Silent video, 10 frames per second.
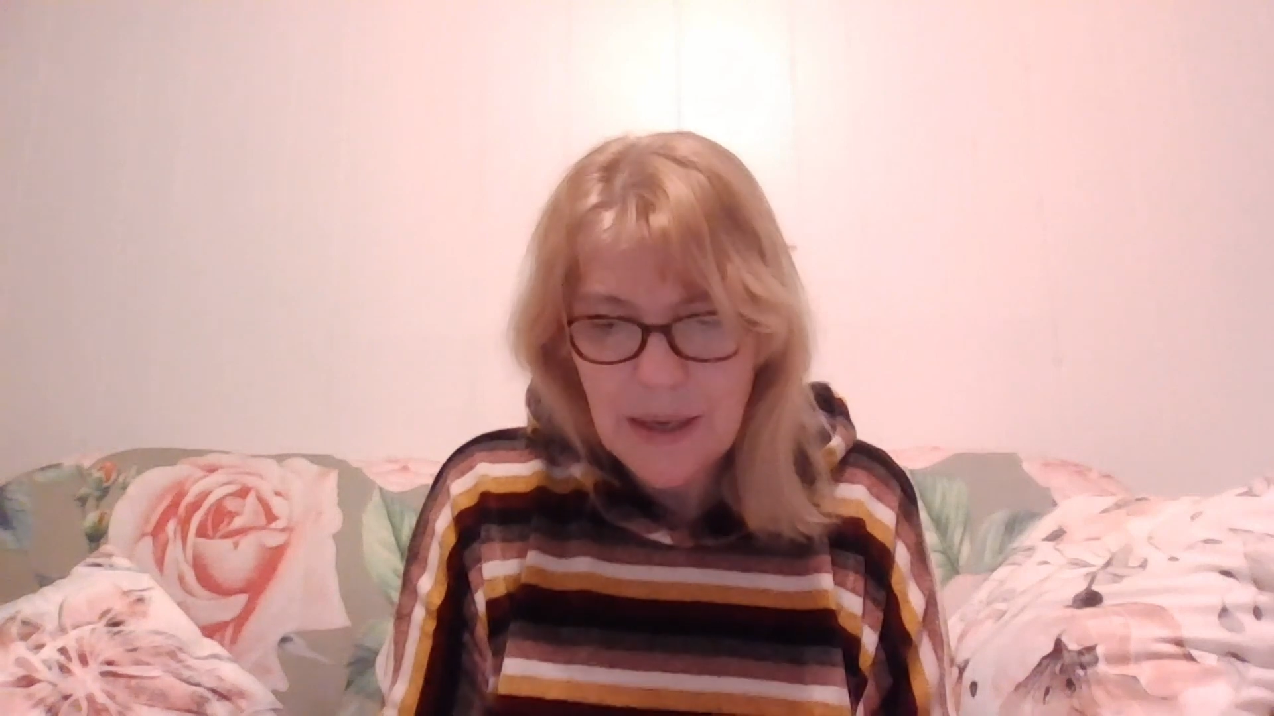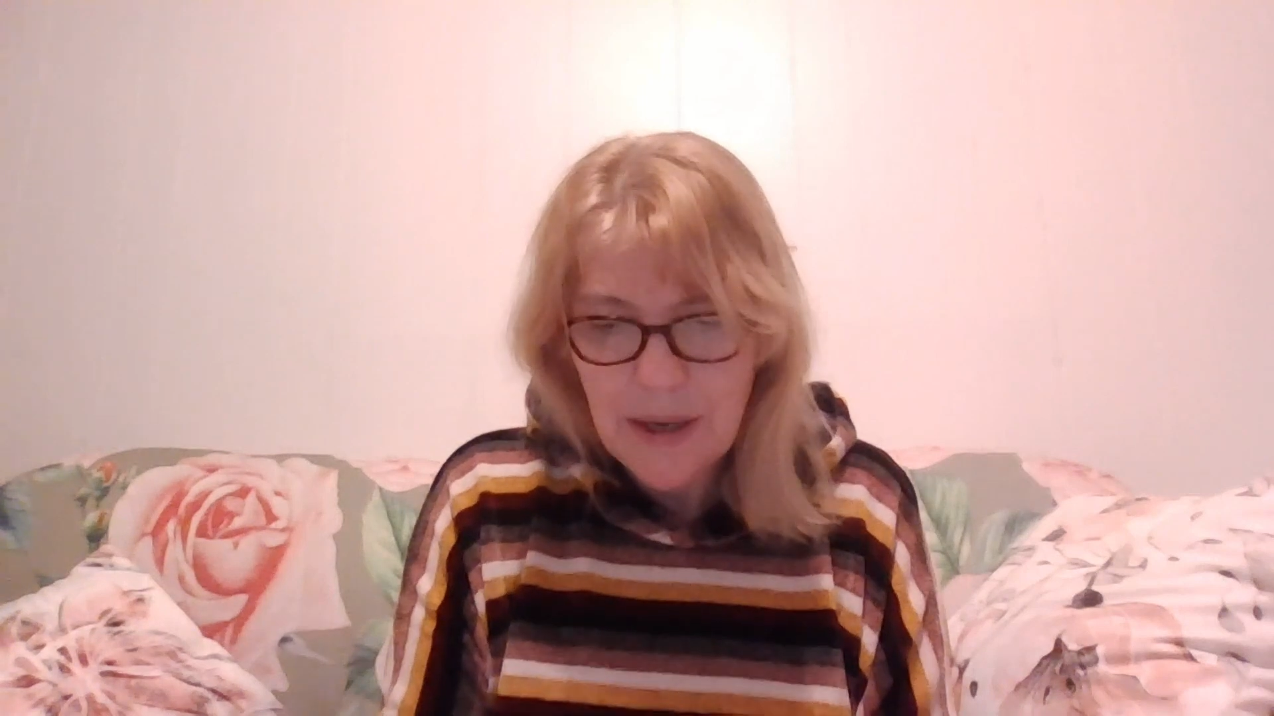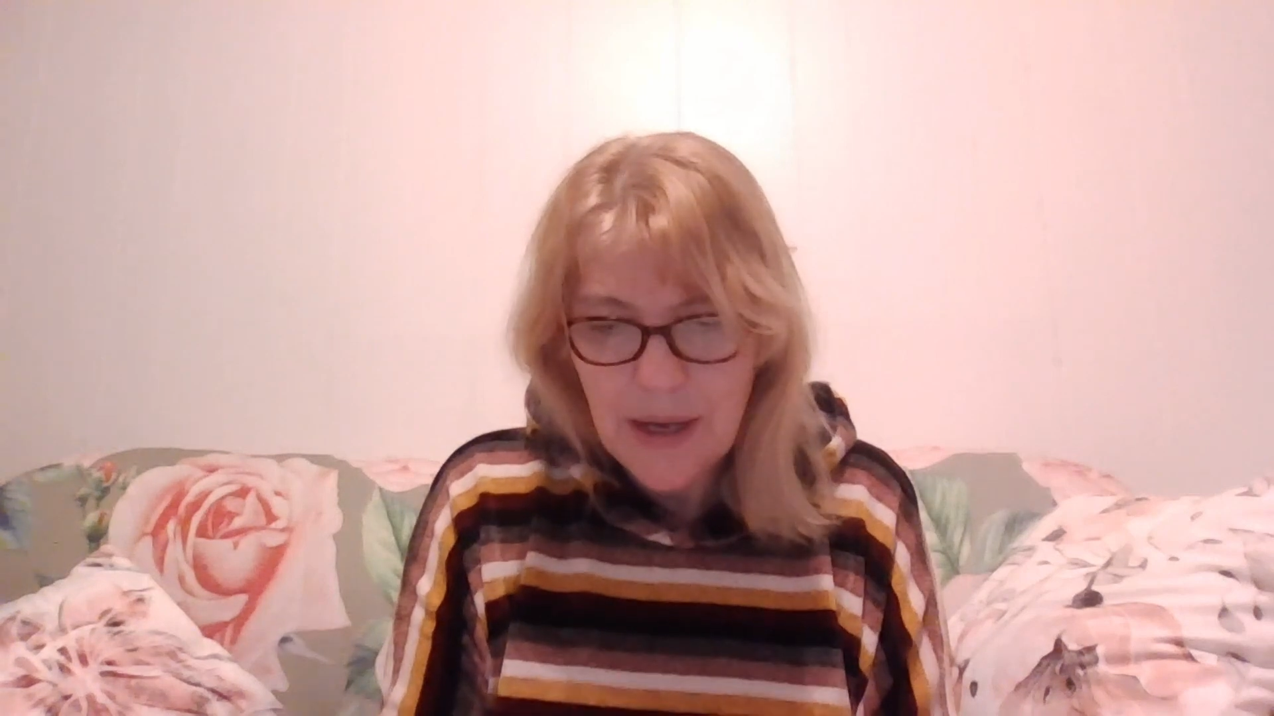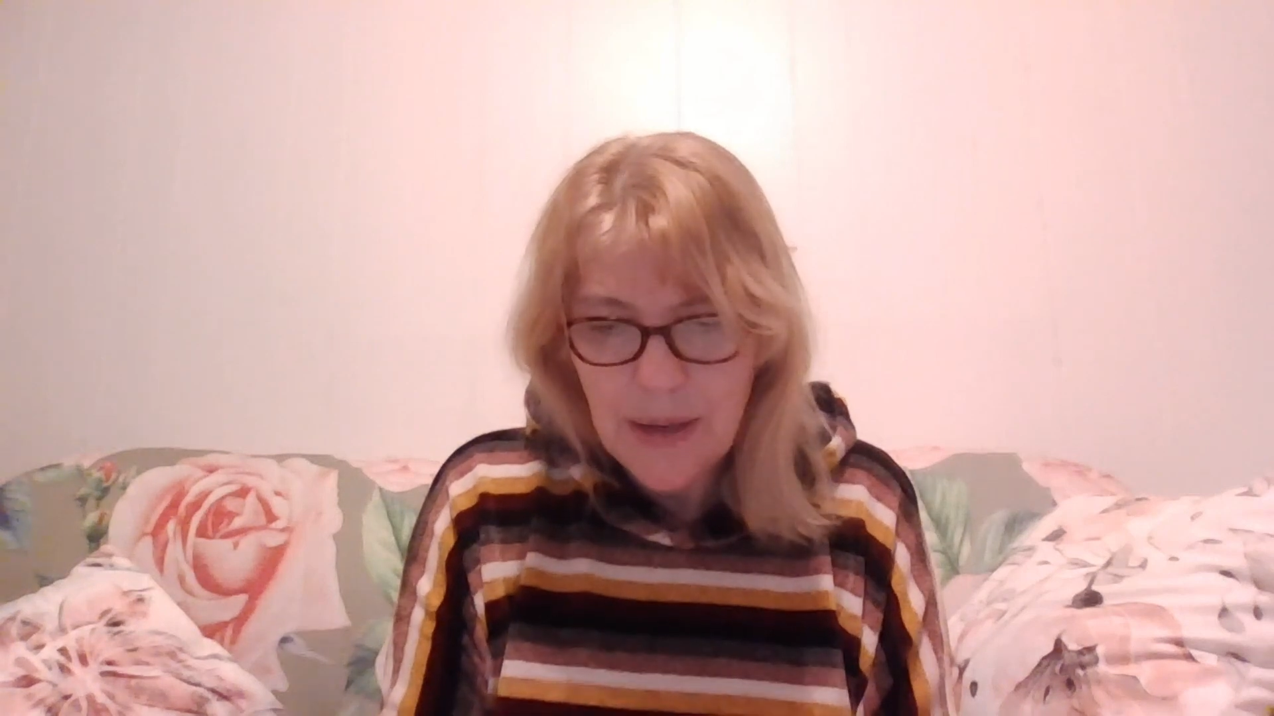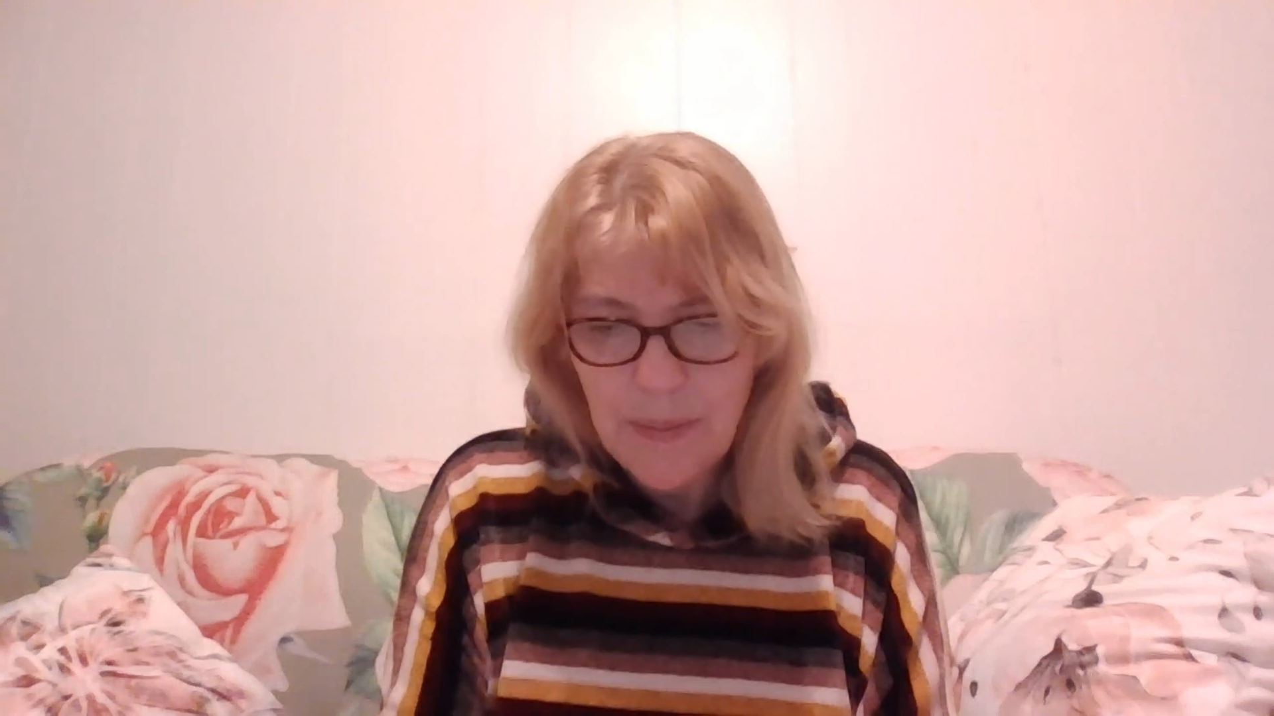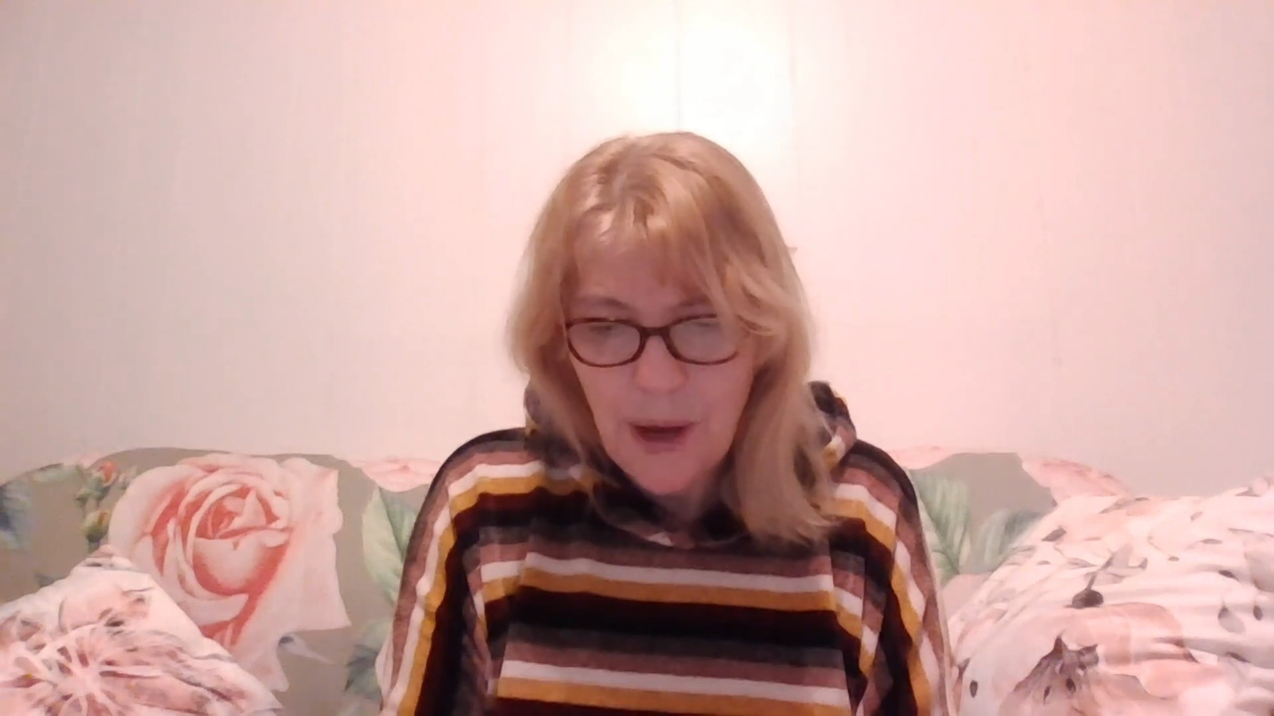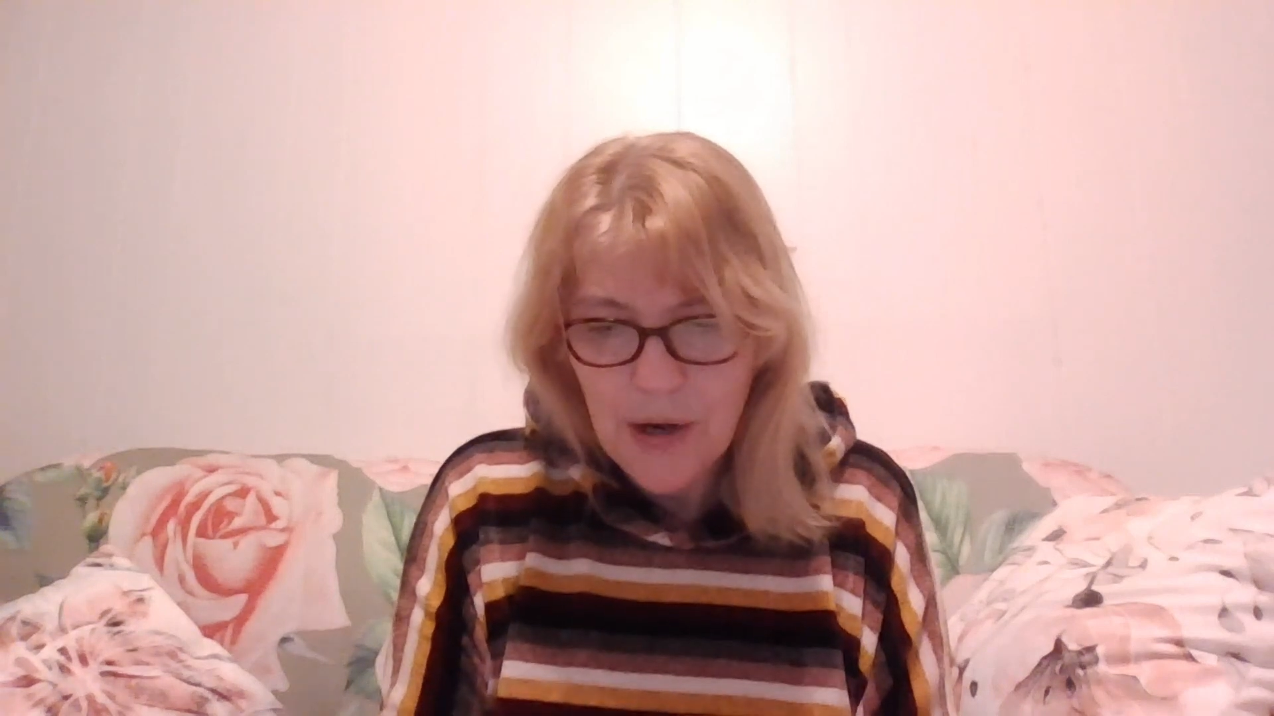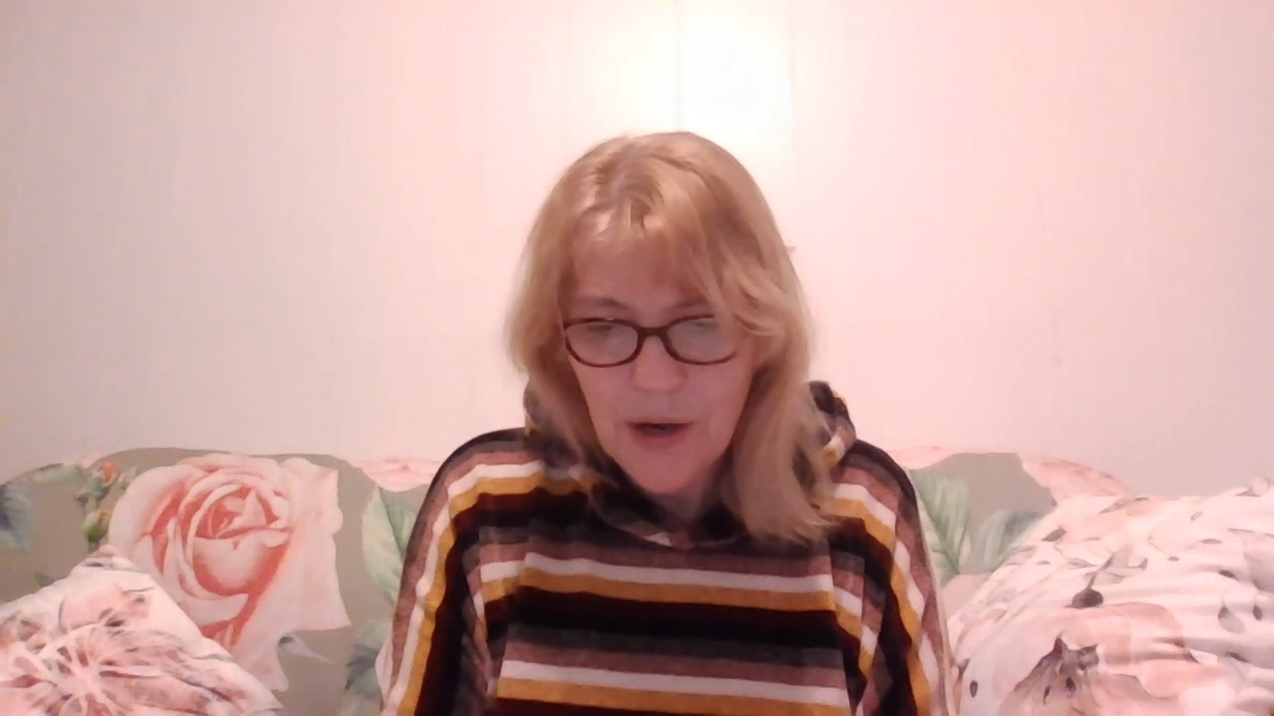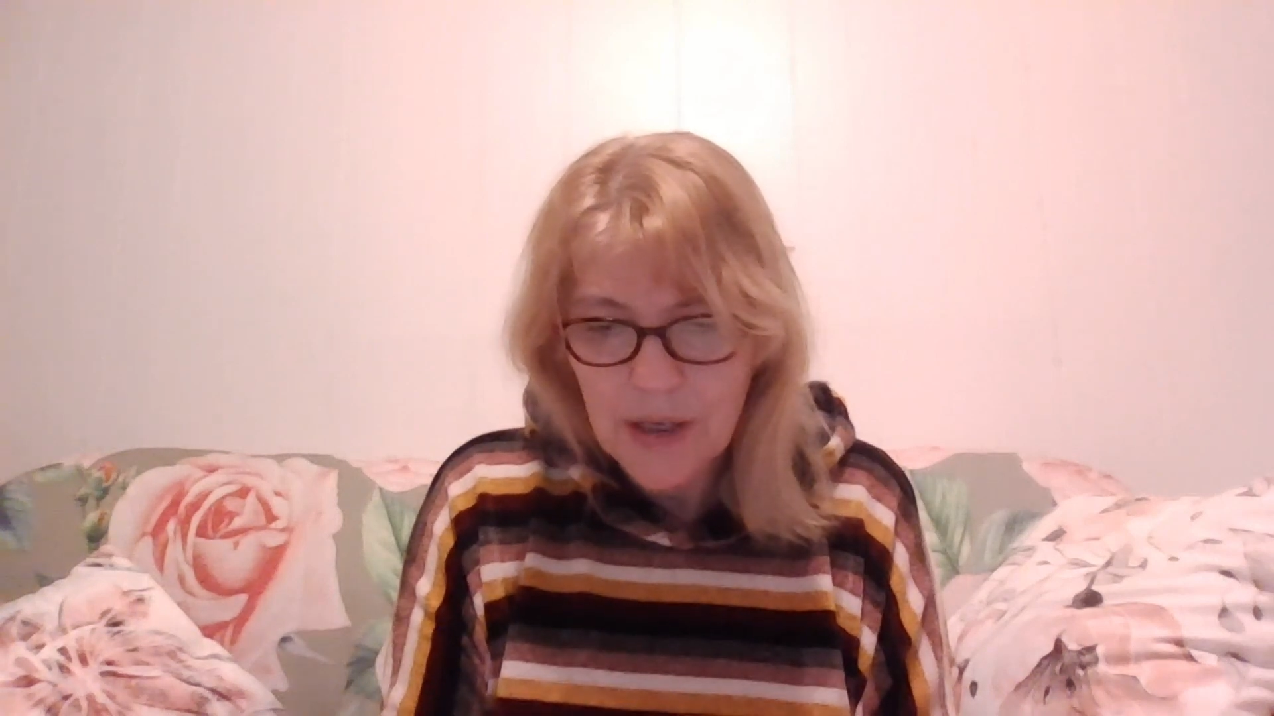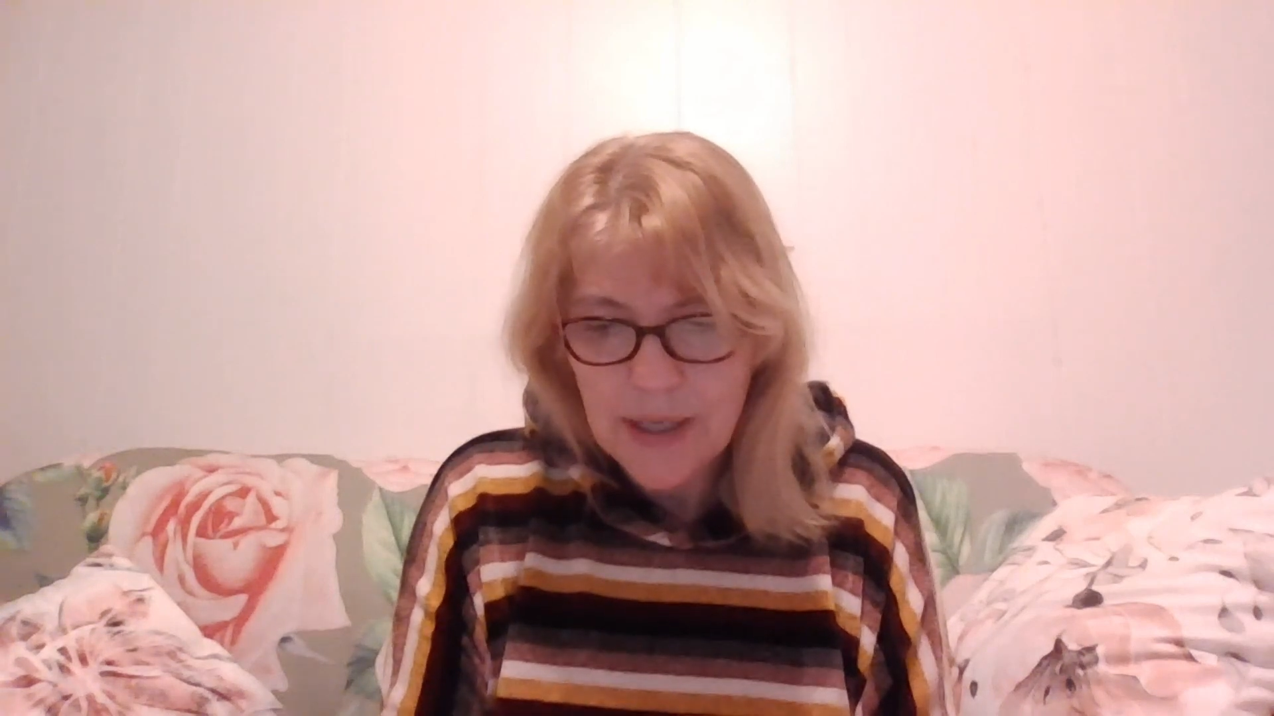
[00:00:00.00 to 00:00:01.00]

bought on